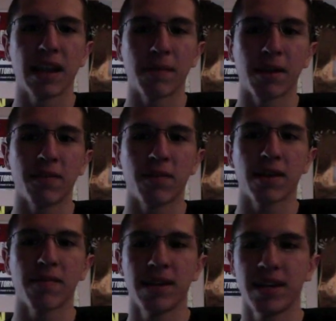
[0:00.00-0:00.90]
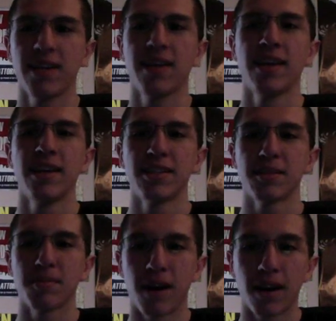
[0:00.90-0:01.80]
And I'm going to recommend
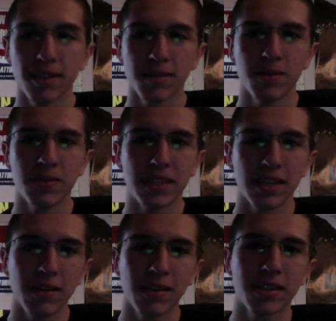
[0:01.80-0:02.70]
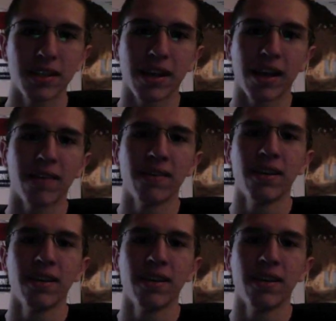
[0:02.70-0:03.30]
some awesome movies that you can check out